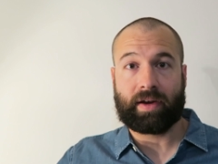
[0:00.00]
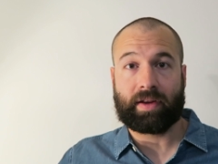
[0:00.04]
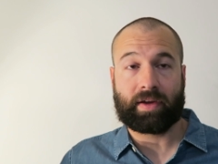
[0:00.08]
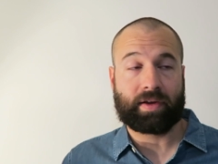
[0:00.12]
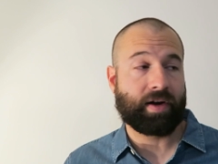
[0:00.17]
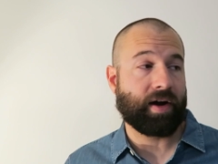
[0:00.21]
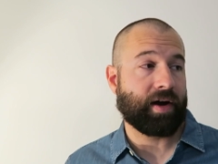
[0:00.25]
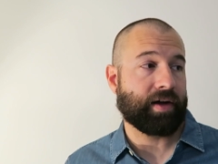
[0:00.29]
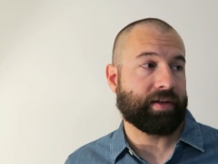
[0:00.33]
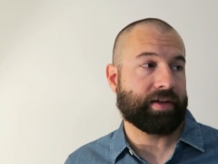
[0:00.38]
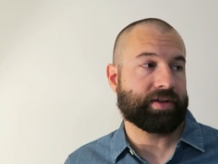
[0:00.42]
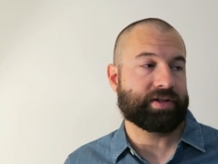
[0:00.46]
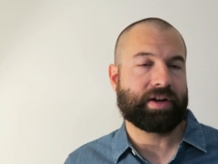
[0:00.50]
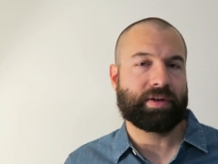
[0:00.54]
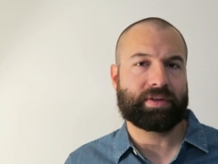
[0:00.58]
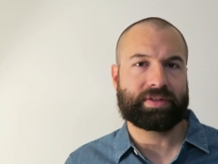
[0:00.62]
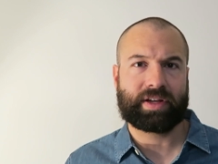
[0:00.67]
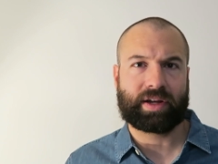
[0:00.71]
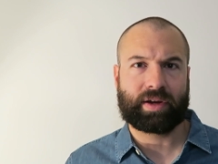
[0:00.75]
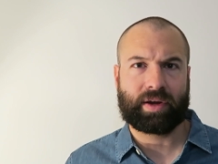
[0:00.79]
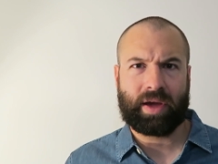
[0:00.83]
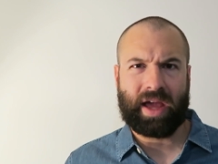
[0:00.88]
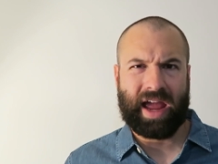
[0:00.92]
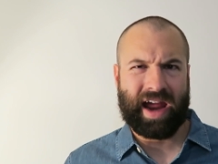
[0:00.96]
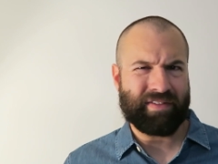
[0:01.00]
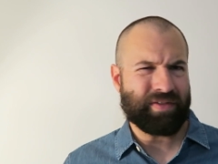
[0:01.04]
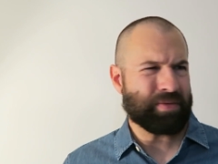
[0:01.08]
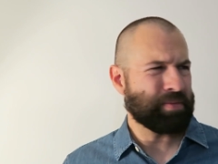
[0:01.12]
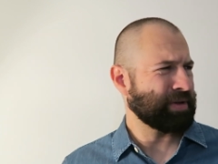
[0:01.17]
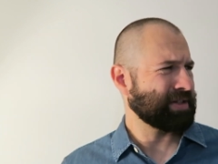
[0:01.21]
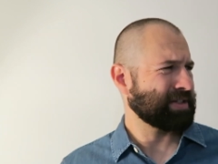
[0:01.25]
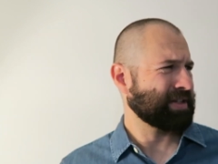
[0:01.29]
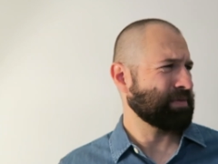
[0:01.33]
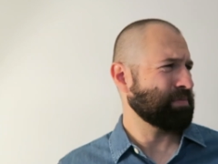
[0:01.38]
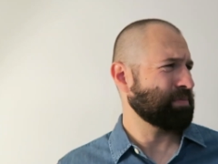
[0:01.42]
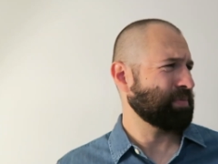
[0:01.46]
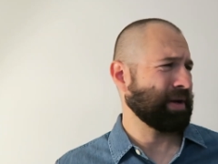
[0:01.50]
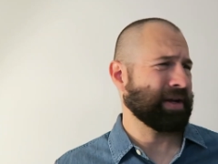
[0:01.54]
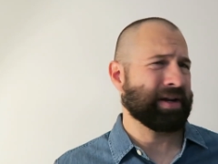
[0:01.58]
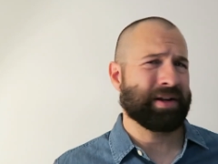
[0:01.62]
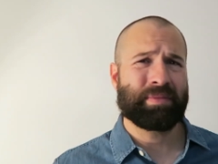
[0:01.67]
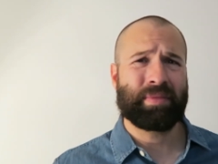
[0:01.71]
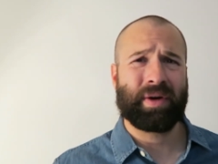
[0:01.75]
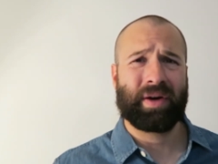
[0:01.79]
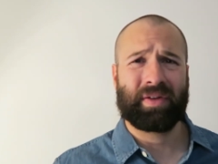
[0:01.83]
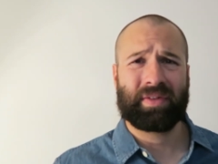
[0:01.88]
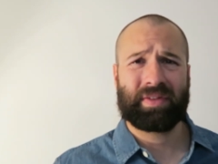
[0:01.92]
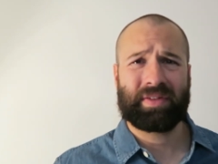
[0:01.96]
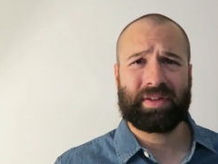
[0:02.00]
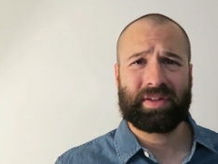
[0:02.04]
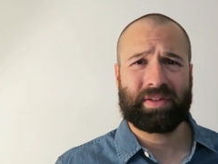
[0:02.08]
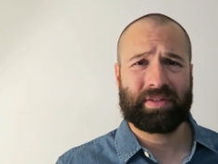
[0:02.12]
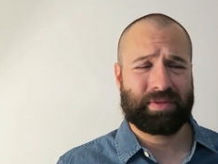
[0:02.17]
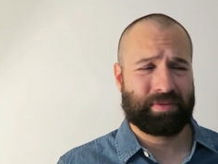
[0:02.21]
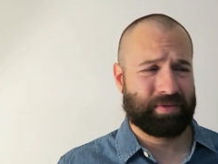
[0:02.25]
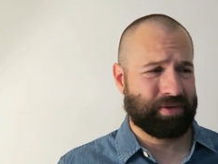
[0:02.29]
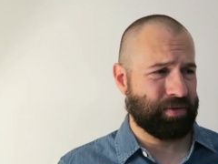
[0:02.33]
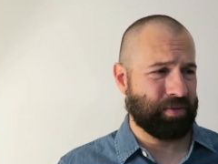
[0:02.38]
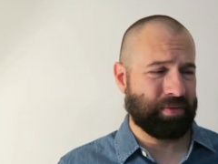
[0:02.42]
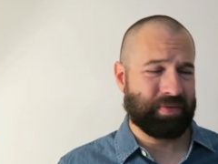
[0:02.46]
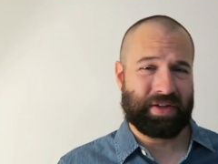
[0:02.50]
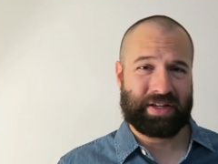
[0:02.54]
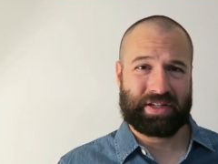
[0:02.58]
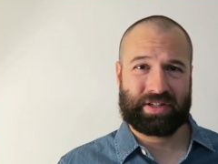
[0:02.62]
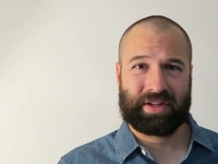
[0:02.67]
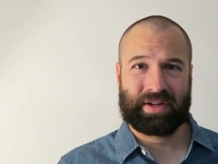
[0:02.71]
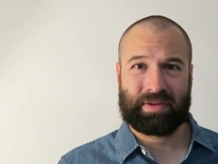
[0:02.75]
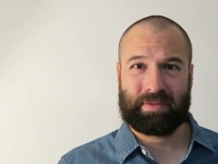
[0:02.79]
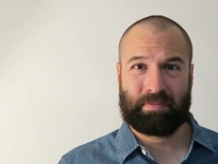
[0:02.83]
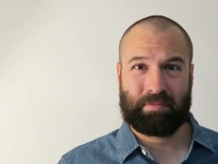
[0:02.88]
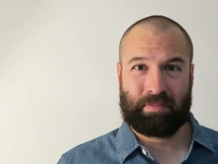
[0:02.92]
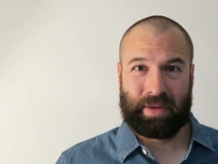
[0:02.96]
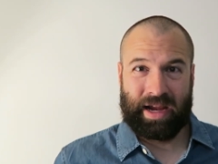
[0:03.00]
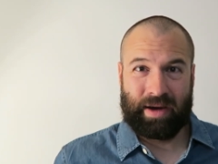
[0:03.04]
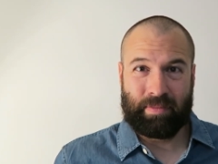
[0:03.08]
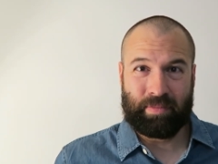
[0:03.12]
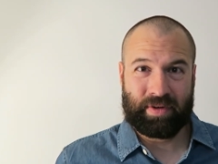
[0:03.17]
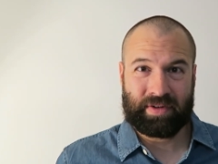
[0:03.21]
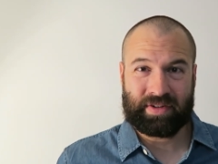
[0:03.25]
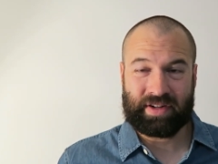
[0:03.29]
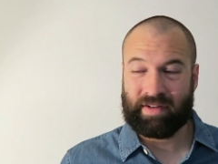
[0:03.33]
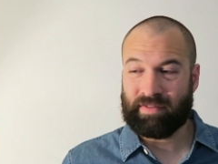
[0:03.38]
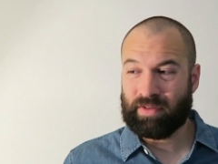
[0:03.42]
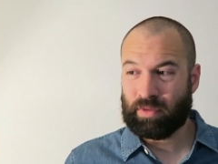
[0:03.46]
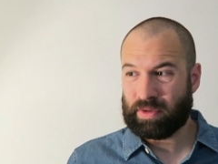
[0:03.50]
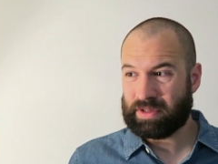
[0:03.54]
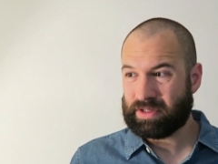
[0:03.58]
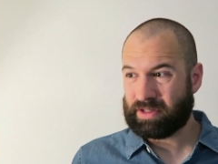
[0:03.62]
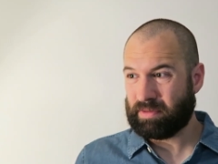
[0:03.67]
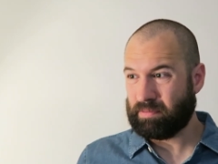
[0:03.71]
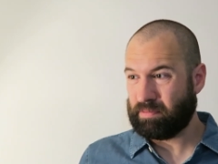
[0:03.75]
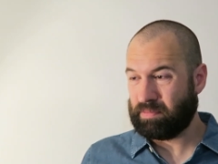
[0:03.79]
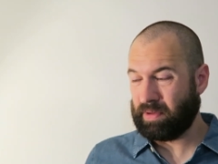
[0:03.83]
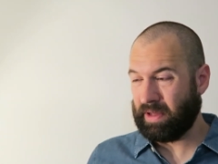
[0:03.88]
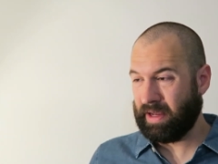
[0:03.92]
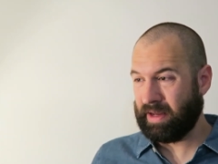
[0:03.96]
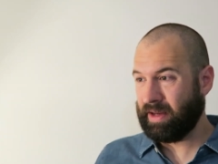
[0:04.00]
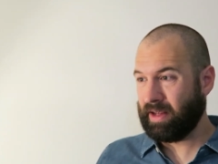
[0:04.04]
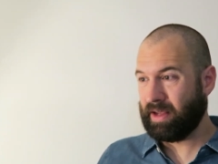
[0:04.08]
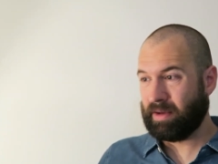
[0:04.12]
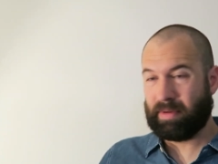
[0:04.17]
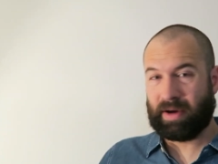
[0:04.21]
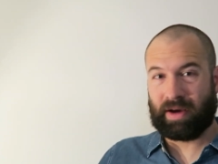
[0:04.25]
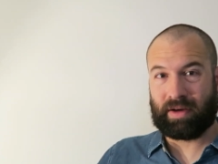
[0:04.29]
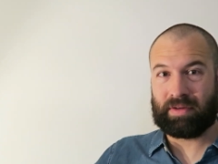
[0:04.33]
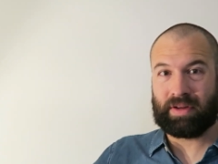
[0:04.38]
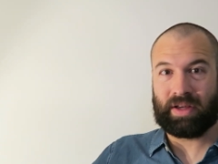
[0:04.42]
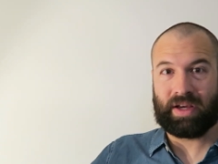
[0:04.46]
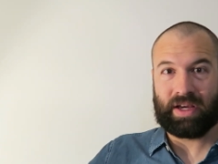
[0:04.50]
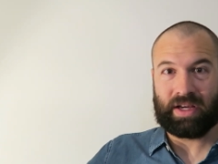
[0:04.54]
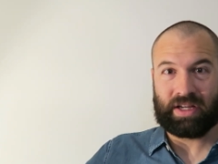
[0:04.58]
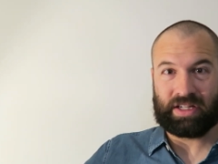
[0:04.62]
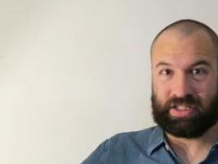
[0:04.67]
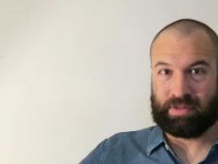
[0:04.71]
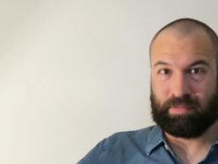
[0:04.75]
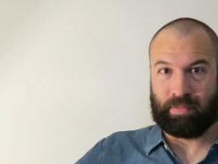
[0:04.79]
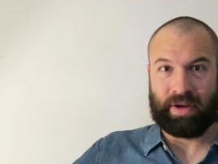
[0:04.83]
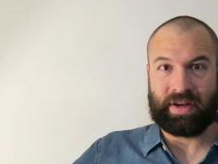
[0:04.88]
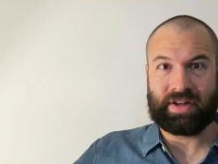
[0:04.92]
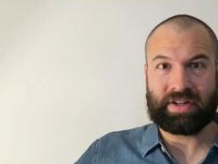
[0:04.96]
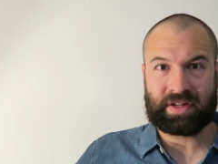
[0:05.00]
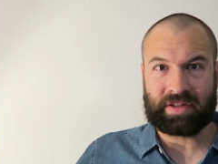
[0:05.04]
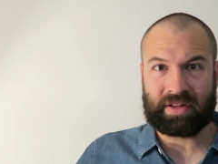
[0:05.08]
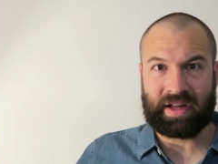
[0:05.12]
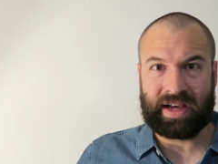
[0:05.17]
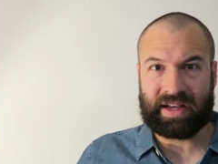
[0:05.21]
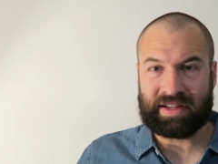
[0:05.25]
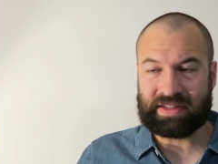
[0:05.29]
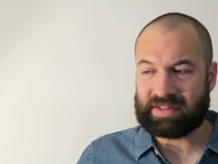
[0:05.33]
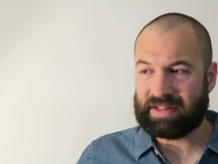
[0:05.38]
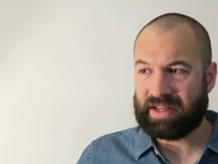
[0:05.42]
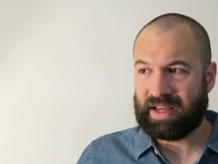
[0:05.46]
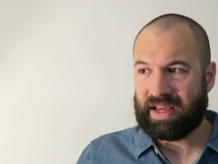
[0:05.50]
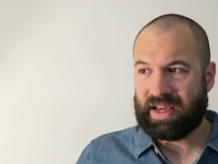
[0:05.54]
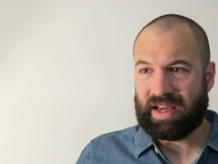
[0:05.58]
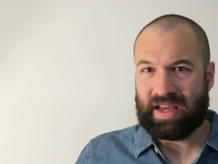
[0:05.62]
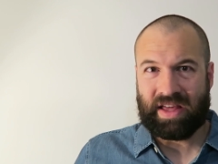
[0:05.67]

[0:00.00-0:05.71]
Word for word: I got to college, I was like, everyone's complaining about doing these papers, everyone's complaining about speech class.